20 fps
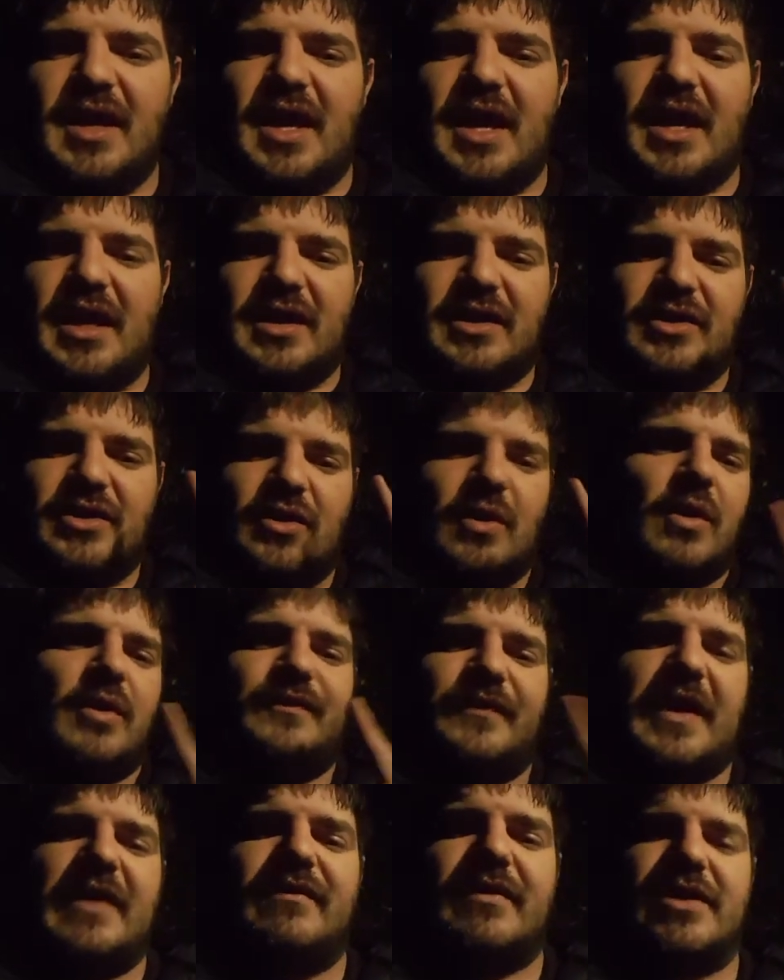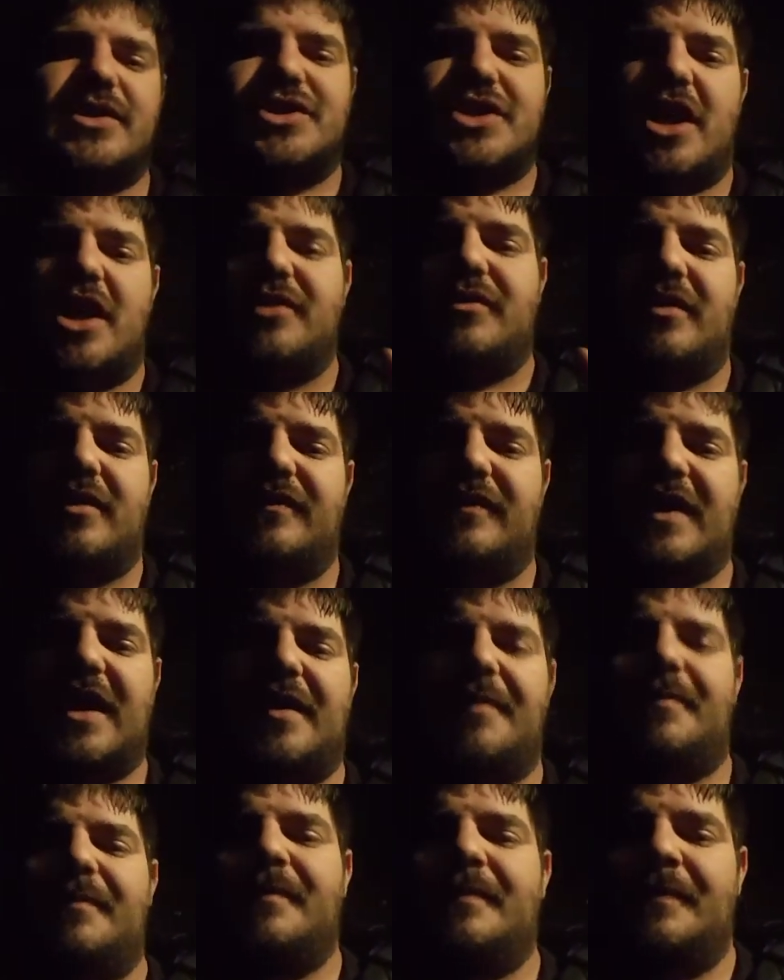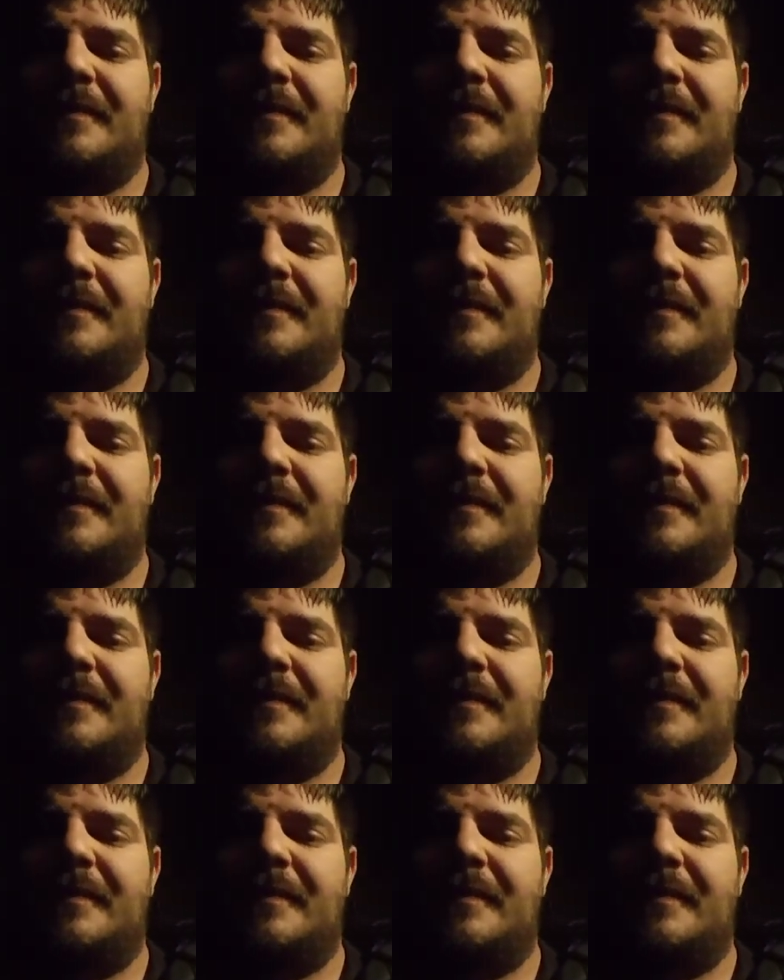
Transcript: in your favorite genre of game.